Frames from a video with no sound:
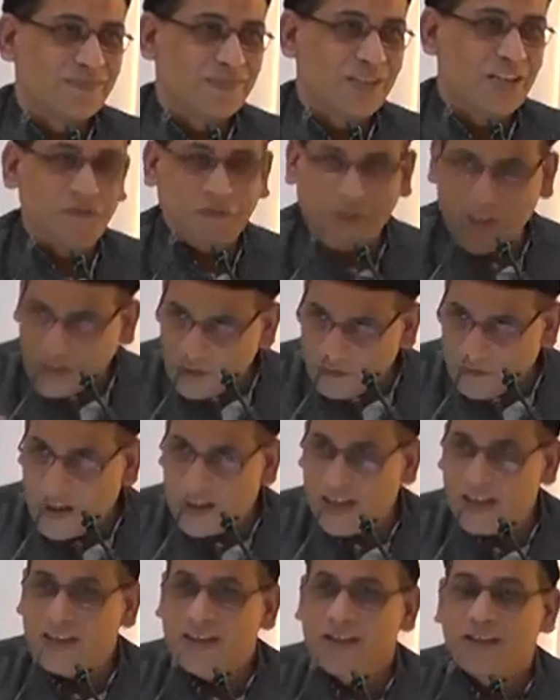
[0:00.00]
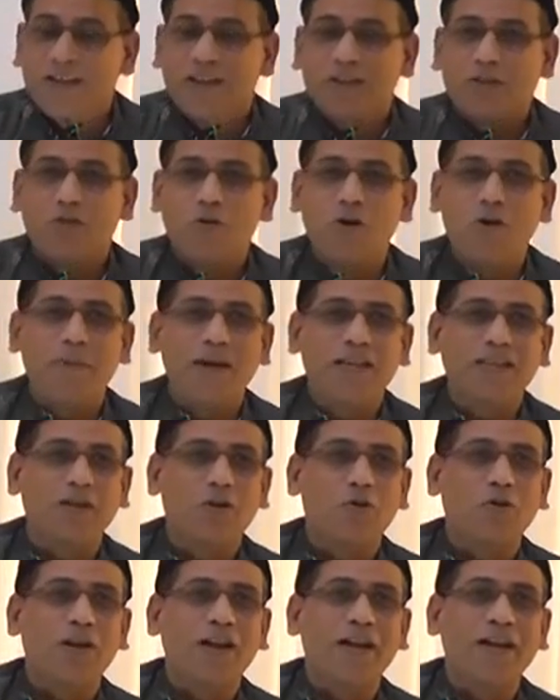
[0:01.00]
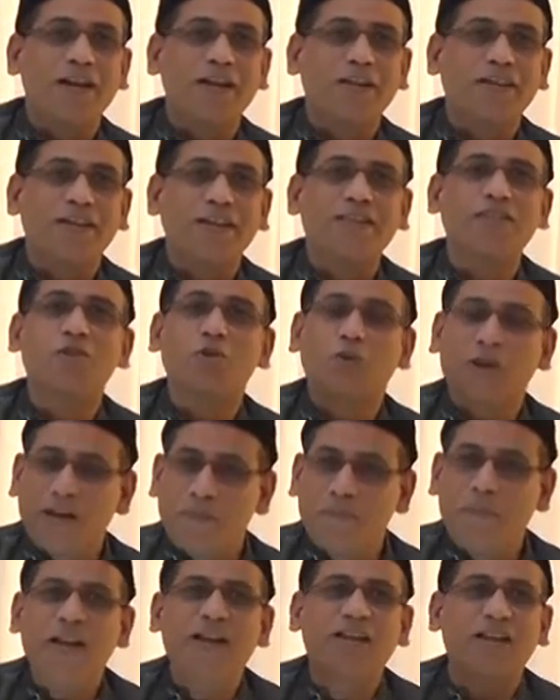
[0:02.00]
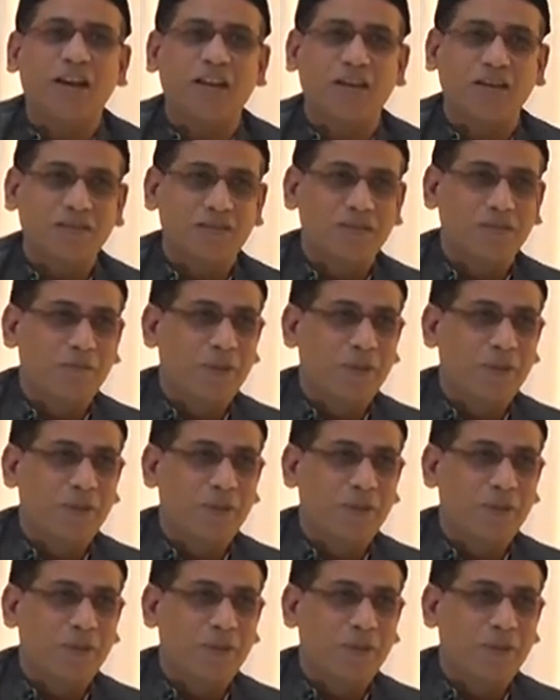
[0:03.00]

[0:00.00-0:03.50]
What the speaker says: In fact, if I go by the Quranic text, you can beat her.